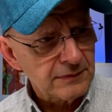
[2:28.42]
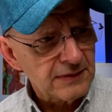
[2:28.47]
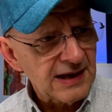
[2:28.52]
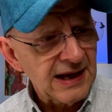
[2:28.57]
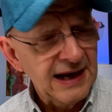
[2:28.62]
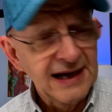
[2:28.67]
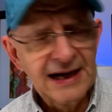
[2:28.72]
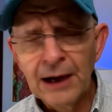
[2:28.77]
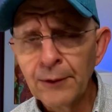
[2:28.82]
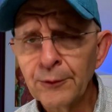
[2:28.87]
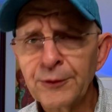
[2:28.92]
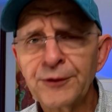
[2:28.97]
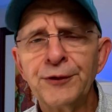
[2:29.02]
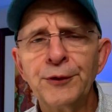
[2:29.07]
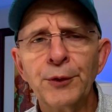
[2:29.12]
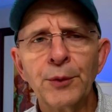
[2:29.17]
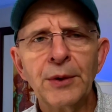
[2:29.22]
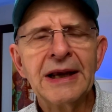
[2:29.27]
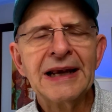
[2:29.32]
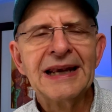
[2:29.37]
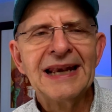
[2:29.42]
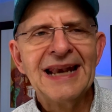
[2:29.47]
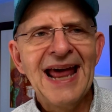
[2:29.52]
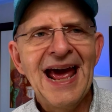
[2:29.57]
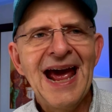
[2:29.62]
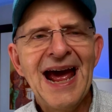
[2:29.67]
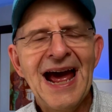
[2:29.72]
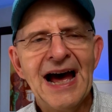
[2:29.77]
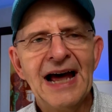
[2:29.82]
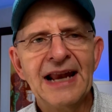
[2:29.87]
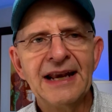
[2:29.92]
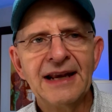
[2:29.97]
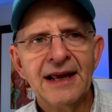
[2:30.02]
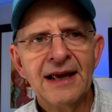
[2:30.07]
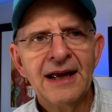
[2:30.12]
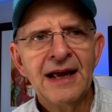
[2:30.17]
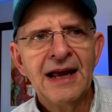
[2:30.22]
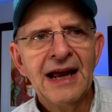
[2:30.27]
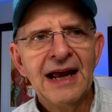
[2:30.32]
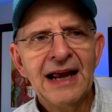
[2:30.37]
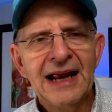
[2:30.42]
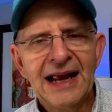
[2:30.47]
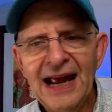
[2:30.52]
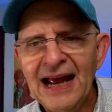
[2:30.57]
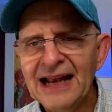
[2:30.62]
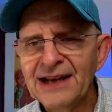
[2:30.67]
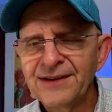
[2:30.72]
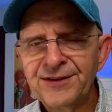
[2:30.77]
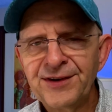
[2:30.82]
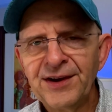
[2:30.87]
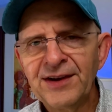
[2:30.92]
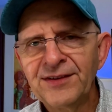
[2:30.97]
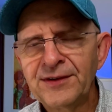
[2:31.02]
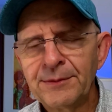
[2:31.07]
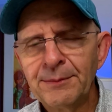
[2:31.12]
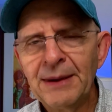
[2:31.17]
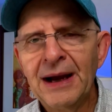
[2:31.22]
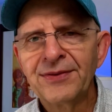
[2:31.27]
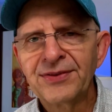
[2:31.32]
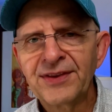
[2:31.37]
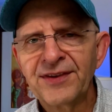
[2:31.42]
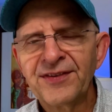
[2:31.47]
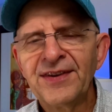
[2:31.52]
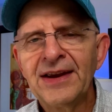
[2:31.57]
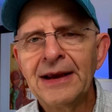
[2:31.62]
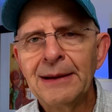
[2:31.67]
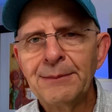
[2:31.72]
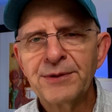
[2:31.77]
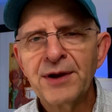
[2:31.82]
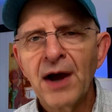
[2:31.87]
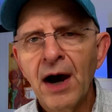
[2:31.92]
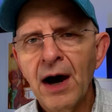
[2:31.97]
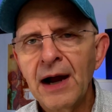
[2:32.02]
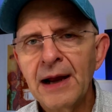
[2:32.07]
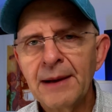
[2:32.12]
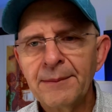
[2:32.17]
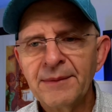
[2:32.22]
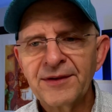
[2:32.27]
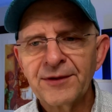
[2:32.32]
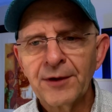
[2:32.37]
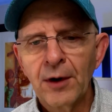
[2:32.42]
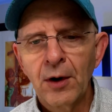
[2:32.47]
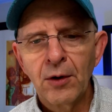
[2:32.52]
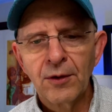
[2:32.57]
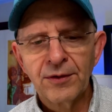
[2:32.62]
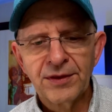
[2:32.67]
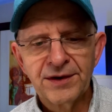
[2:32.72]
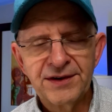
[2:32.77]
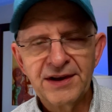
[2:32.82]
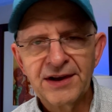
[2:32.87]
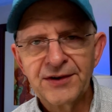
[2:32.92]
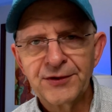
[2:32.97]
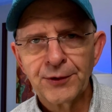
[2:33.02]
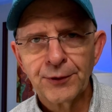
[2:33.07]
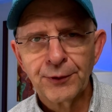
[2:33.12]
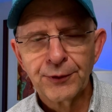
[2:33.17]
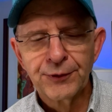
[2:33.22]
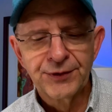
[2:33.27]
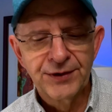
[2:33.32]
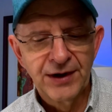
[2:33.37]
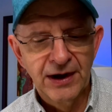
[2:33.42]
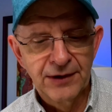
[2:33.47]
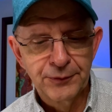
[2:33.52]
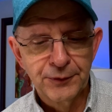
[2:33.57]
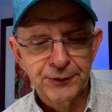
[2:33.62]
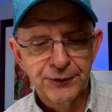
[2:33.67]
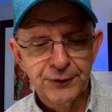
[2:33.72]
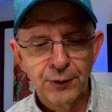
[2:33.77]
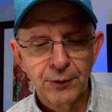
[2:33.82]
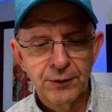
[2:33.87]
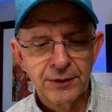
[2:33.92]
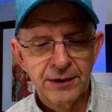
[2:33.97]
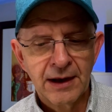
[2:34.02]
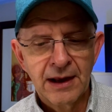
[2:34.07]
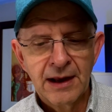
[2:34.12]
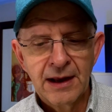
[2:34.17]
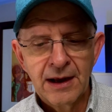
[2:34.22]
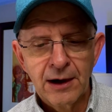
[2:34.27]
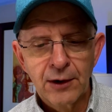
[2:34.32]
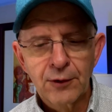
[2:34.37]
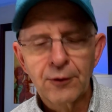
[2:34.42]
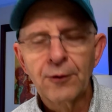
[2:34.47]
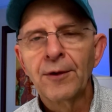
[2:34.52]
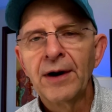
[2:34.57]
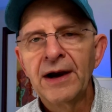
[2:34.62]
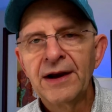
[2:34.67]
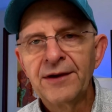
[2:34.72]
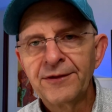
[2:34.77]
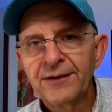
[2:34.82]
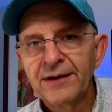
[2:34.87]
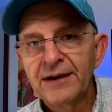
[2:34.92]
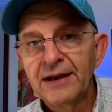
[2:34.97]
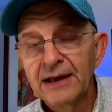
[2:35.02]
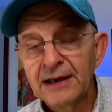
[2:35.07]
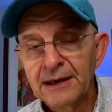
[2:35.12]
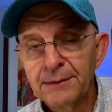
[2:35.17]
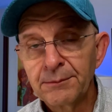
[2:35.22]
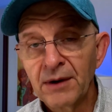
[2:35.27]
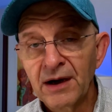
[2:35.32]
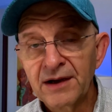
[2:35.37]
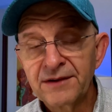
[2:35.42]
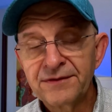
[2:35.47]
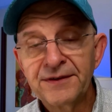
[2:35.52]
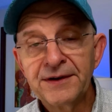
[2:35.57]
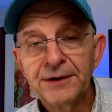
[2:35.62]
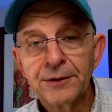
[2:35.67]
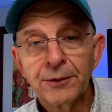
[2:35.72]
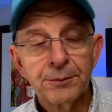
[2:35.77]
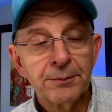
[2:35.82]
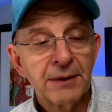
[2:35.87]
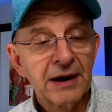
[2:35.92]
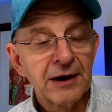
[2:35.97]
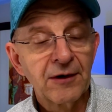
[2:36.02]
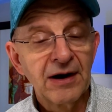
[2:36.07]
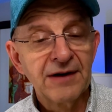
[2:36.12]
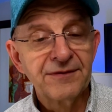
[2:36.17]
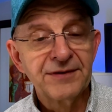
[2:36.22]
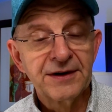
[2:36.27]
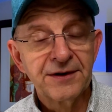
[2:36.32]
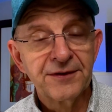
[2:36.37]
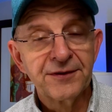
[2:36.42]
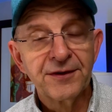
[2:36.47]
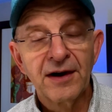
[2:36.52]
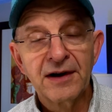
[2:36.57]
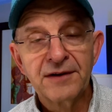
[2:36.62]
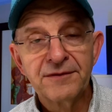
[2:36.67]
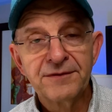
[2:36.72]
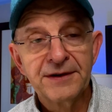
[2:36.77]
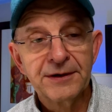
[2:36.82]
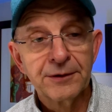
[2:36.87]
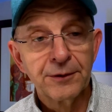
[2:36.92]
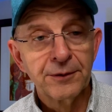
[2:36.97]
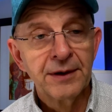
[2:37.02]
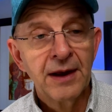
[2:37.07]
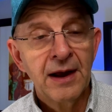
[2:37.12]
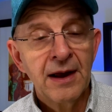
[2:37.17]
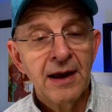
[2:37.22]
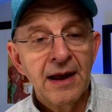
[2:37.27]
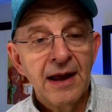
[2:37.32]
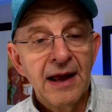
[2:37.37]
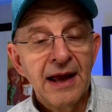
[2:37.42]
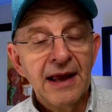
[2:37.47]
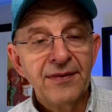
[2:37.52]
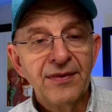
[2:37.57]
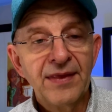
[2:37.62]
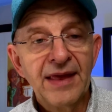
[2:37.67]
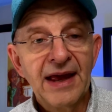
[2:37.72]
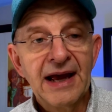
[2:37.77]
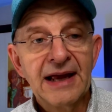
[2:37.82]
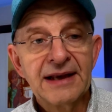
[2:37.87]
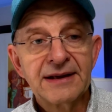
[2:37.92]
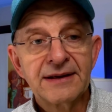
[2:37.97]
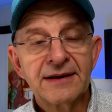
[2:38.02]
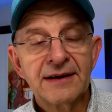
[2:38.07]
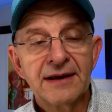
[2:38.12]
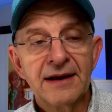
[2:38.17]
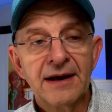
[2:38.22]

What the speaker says: And I was doing that at just about the same time as all the digital stuff was going crazy in my field, my graphic design field, that